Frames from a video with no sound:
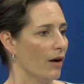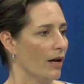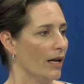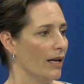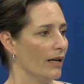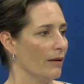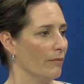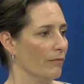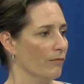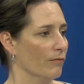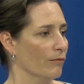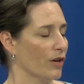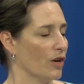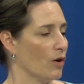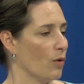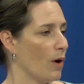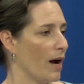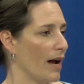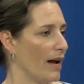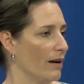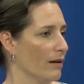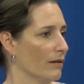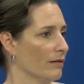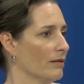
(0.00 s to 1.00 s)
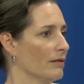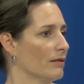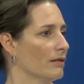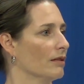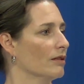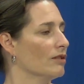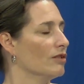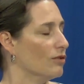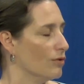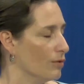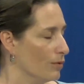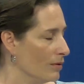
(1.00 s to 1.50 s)
it requires
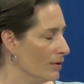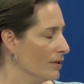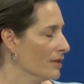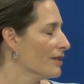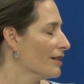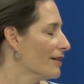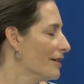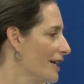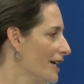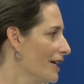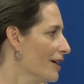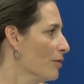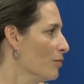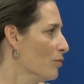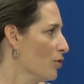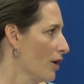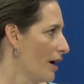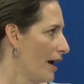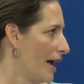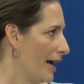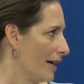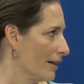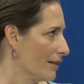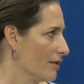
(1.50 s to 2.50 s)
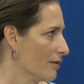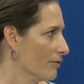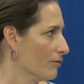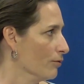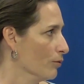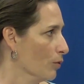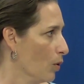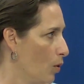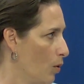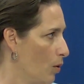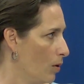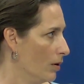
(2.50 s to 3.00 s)
the student to take a more active
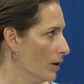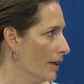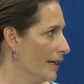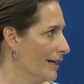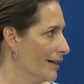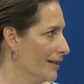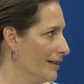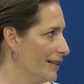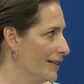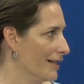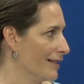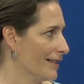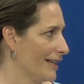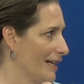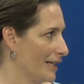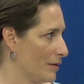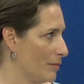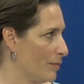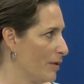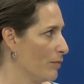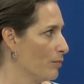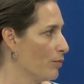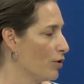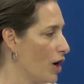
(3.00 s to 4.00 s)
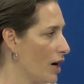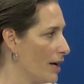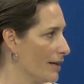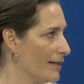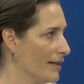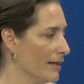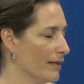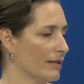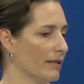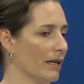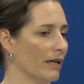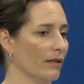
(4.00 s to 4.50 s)
role in the assessment
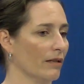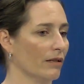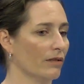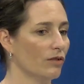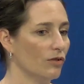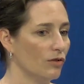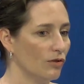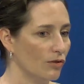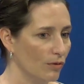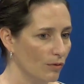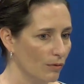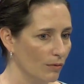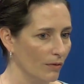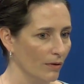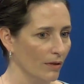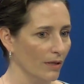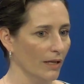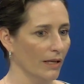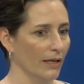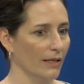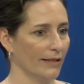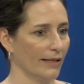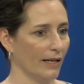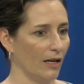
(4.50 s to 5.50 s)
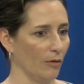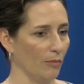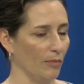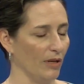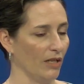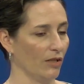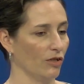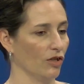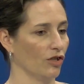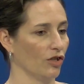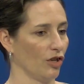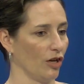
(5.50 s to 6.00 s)
process, and the student is
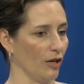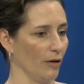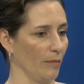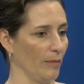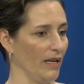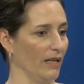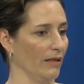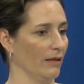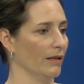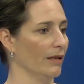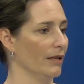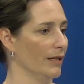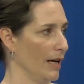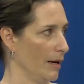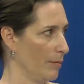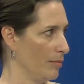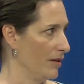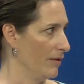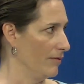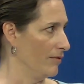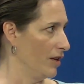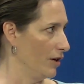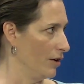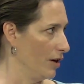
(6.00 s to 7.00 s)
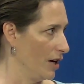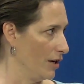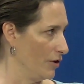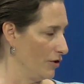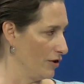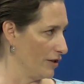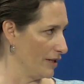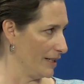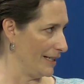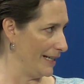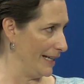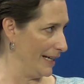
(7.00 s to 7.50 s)
helping determine the depth of their
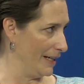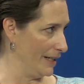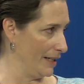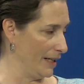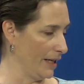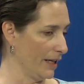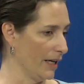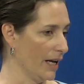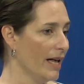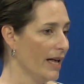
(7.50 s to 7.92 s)
understanding.